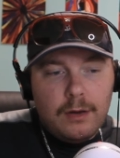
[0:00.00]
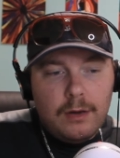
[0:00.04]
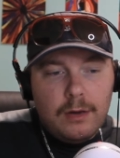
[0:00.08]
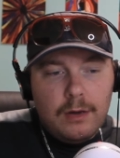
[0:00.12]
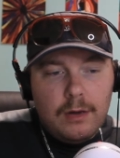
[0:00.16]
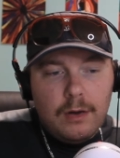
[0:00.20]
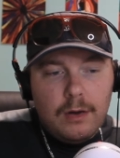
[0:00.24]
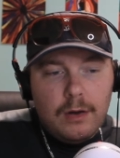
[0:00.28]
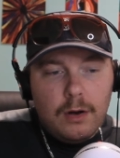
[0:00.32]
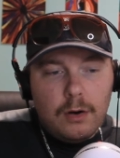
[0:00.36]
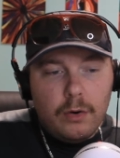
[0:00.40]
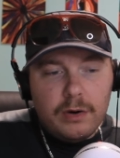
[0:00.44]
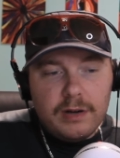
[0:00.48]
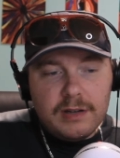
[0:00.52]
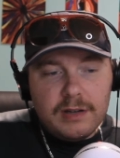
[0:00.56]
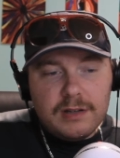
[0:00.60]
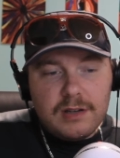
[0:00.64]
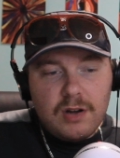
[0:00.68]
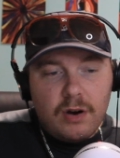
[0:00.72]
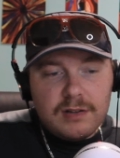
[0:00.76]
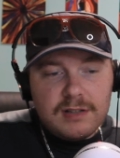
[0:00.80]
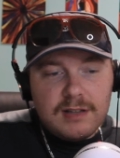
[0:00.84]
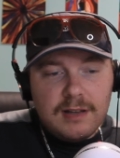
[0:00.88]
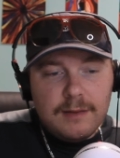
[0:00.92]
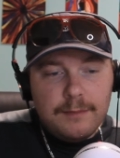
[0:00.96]
According to
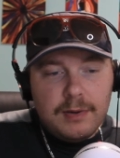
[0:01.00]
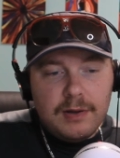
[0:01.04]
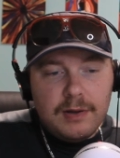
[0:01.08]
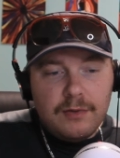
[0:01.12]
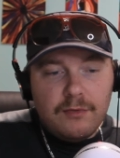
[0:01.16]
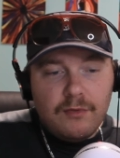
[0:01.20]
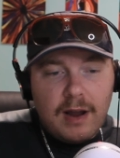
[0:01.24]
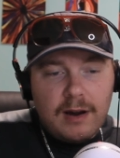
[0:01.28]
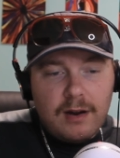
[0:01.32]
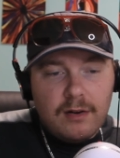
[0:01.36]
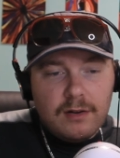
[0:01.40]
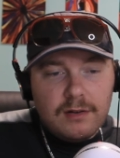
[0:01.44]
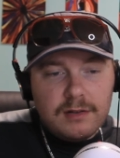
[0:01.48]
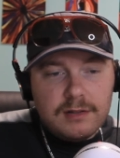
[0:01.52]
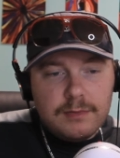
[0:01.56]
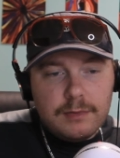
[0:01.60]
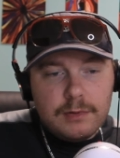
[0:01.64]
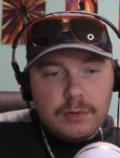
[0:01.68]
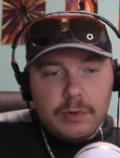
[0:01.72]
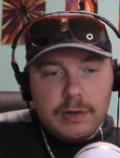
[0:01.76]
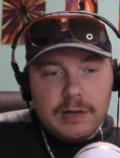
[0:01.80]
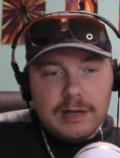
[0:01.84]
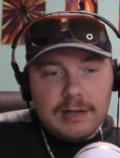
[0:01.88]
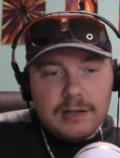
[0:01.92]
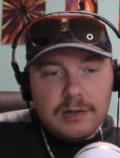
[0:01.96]
RCMP records,
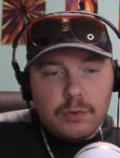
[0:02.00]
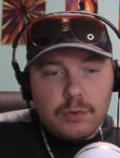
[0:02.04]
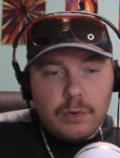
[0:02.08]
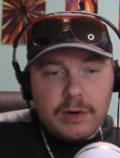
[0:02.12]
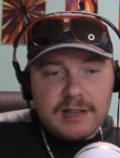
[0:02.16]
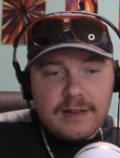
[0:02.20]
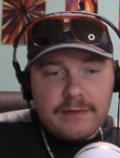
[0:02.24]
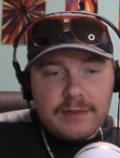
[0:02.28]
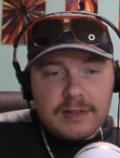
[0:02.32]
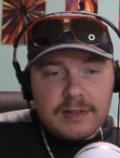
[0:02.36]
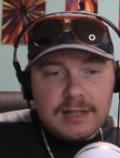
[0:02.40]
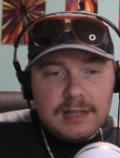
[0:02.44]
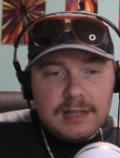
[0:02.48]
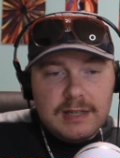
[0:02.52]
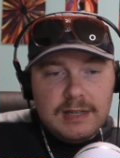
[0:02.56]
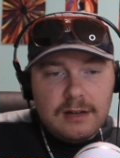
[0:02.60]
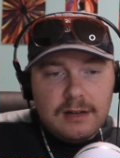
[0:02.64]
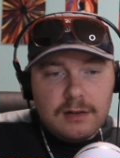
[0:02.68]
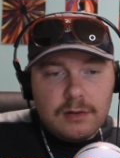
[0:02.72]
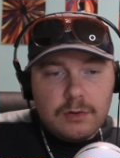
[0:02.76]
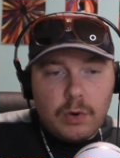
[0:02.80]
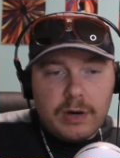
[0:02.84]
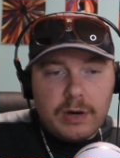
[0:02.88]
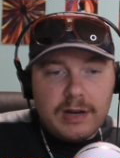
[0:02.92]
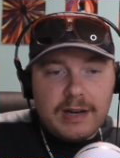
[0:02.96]
between 2017
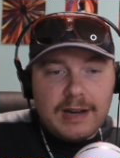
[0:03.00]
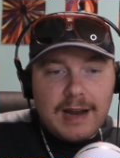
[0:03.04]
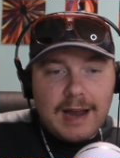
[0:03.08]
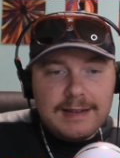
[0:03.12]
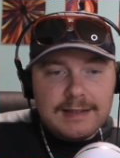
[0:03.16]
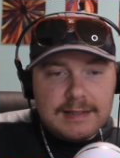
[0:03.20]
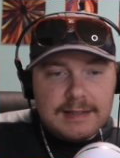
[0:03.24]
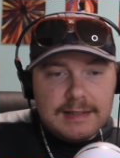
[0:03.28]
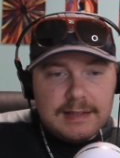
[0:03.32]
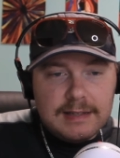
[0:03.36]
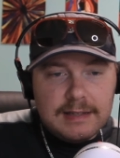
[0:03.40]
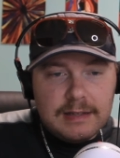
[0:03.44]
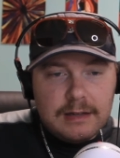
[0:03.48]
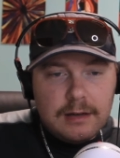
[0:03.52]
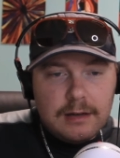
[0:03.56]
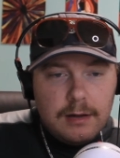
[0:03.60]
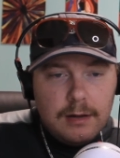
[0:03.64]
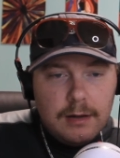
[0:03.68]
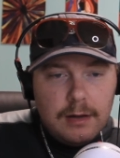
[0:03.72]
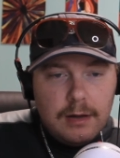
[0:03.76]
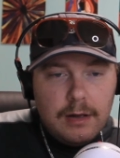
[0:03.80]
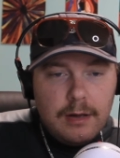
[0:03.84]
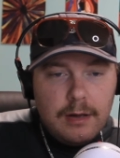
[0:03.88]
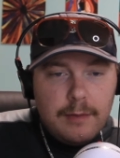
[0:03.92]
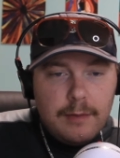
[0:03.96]
and 2019,
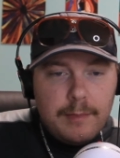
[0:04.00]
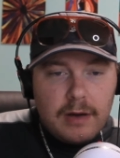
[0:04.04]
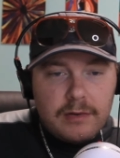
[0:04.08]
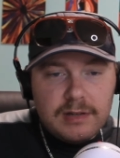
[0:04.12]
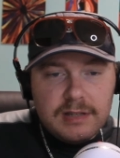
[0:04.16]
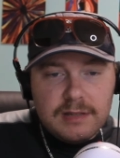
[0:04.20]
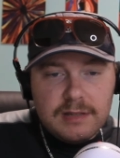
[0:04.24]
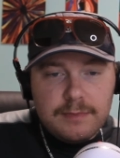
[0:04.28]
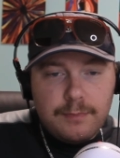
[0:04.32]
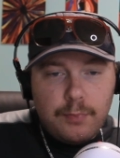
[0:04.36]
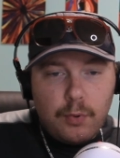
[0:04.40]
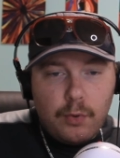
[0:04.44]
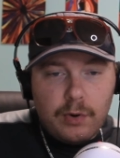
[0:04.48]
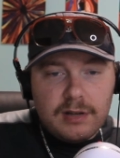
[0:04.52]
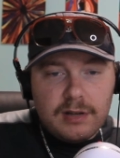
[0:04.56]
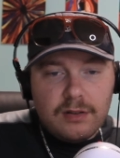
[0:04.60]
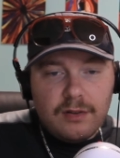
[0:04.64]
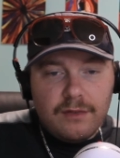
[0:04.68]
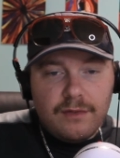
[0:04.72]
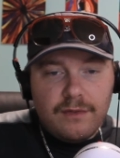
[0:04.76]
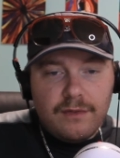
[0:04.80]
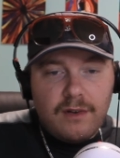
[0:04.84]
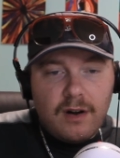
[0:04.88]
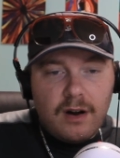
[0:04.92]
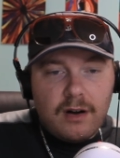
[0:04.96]
Mounties pointed their
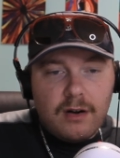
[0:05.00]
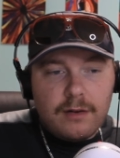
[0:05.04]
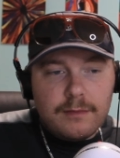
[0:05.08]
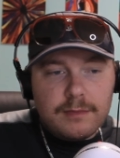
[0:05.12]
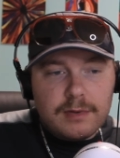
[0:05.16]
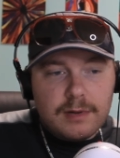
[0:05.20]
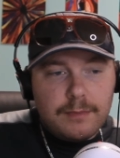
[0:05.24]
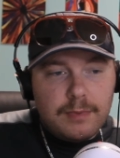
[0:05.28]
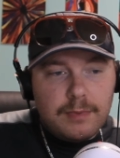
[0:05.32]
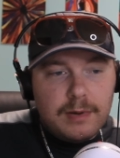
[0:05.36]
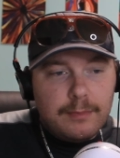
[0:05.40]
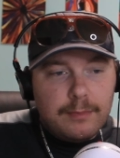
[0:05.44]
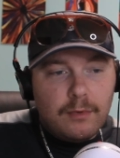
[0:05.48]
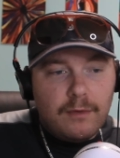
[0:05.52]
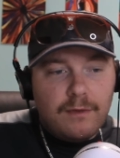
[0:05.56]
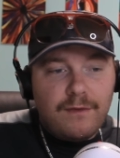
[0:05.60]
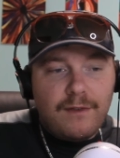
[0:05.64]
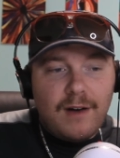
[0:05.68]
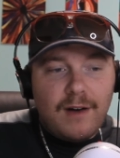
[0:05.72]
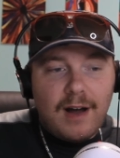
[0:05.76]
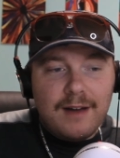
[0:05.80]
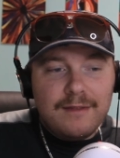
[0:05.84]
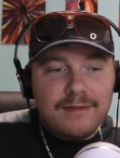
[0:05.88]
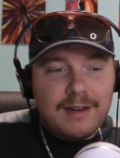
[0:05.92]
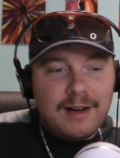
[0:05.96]
firearms at people
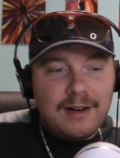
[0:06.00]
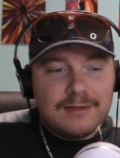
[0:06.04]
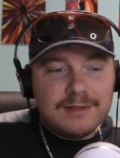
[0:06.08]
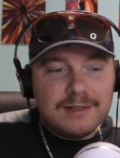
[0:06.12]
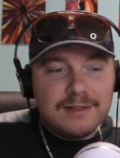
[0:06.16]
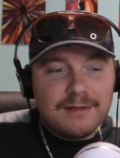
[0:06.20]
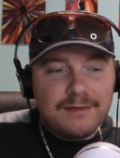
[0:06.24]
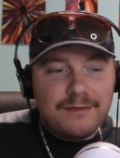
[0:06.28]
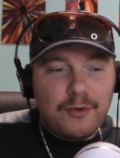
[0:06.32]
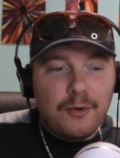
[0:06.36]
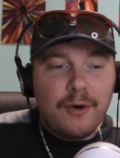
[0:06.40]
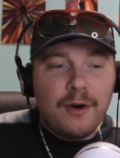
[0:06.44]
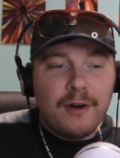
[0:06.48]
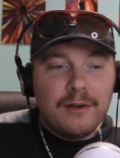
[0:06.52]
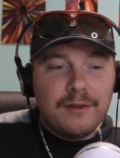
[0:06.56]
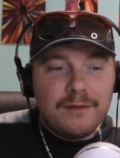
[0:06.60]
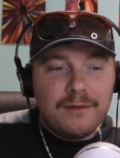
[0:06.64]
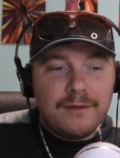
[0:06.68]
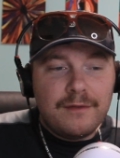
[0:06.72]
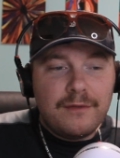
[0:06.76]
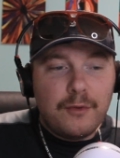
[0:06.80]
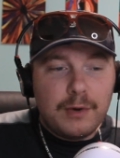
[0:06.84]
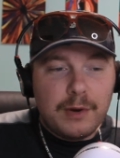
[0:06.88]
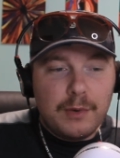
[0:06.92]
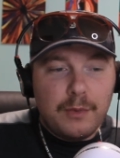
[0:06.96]

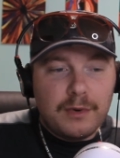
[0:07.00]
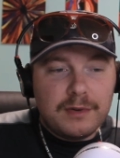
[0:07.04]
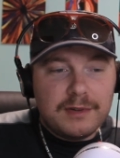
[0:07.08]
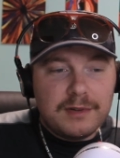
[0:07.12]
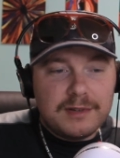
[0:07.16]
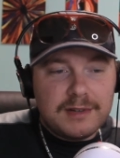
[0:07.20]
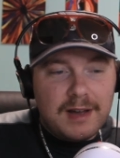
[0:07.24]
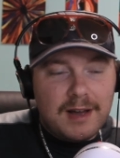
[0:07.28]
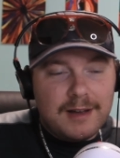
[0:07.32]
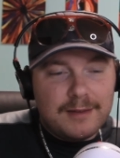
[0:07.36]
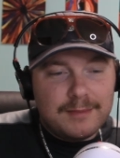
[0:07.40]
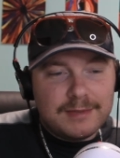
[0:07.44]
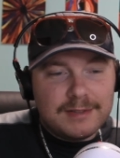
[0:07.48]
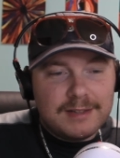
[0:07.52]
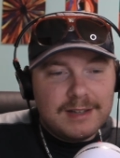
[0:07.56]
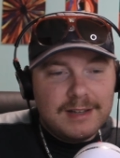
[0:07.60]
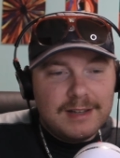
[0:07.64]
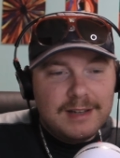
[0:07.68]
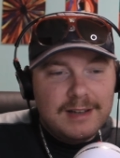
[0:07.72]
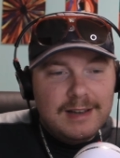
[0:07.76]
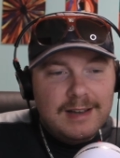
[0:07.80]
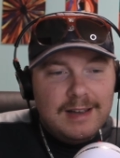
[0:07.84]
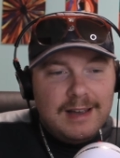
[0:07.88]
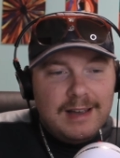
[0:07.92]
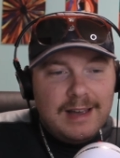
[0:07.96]
5,441 times
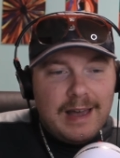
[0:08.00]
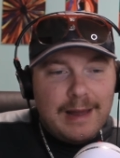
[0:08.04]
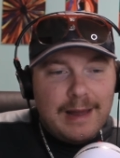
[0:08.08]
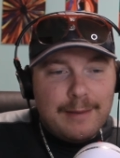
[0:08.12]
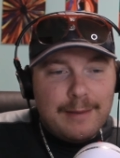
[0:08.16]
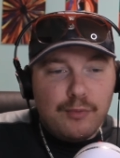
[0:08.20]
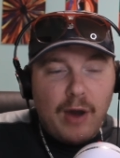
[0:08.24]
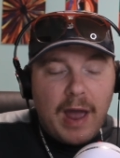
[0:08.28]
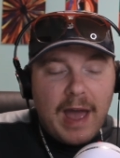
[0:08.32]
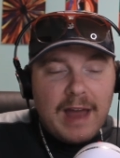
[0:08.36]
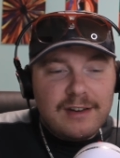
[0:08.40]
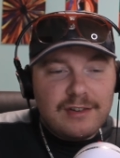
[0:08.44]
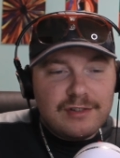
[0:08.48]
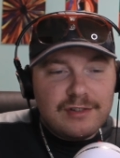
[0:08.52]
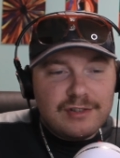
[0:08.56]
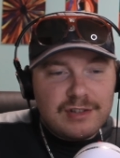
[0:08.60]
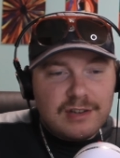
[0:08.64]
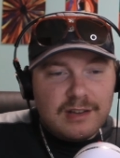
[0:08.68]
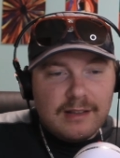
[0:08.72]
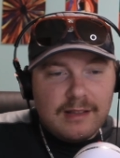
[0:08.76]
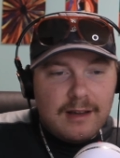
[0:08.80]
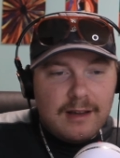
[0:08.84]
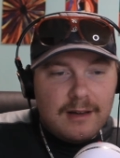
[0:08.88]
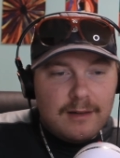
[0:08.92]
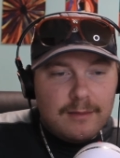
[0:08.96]
and brandished
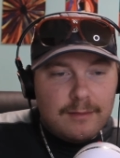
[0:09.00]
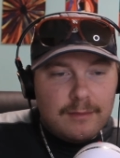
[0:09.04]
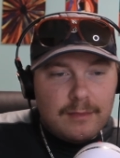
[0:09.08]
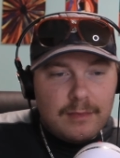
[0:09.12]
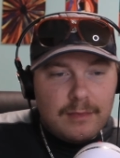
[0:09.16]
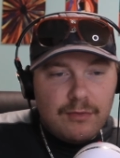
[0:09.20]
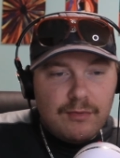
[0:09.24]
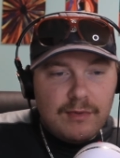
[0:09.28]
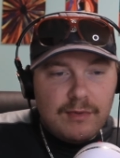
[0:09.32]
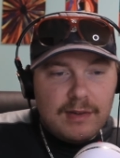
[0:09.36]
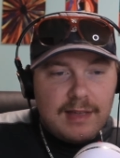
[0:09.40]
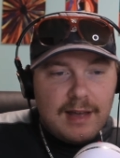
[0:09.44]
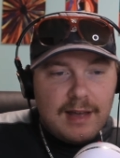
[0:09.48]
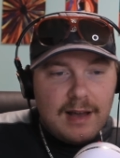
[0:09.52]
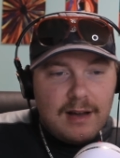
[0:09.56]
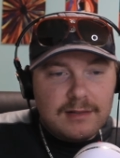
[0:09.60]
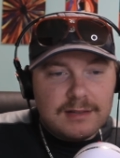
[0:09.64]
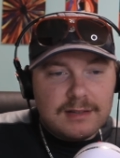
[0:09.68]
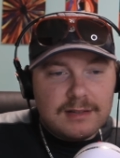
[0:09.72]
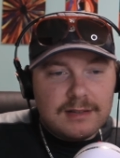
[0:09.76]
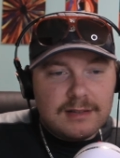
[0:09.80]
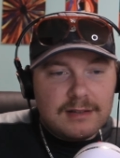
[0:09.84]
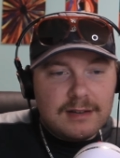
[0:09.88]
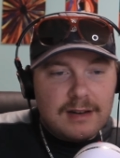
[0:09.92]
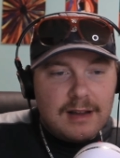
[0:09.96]
them
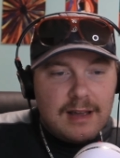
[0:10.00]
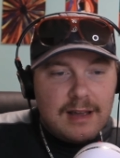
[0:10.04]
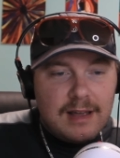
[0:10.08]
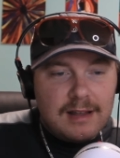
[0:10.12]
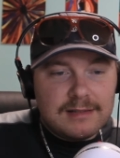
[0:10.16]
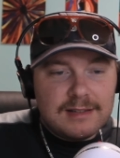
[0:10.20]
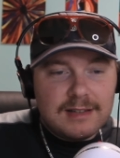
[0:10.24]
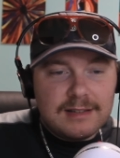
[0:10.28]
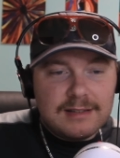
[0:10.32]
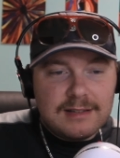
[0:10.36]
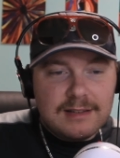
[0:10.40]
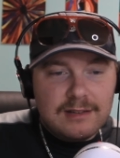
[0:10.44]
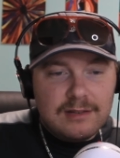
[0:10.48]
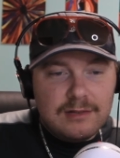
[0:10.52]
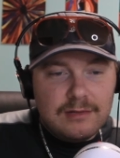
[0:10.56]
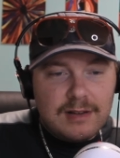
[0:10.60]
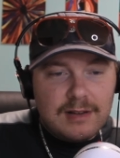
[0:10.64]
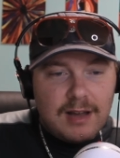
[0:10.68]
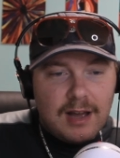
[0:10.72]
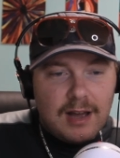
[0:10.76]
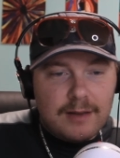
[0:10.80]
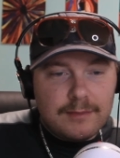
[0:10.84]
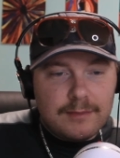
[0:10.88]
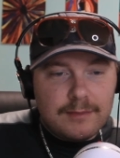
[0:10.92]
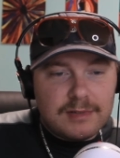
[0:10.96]
3,062
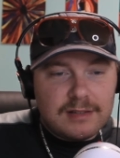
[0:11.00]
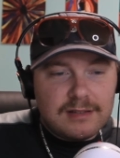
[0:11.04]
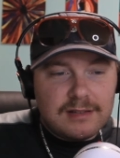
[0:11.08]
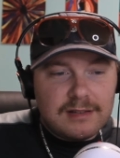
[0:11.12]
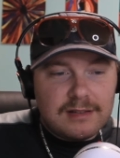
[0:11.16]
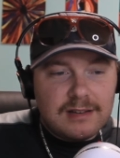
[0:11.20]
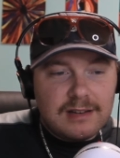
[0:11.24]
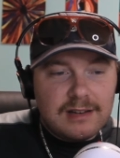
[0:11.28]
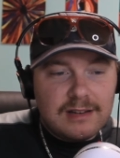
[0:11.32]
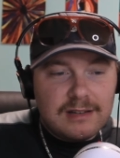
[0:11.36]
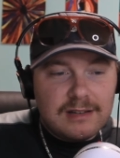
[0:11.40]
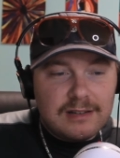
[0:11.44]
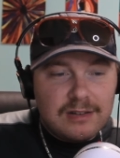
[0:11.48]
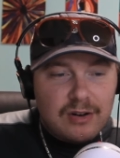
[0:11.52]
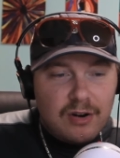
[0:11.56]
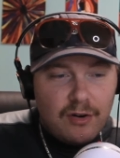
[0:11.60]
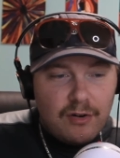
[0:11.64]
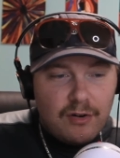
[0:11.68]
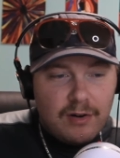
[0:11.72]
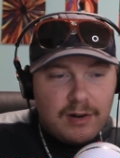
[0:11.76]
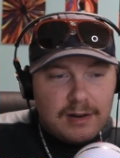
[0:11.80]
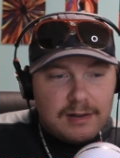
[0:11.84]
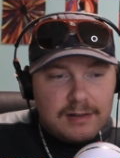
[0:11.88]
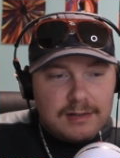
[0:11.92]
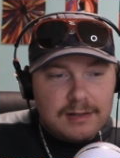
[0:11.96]
times as a
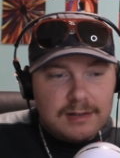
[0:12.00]
deterrent.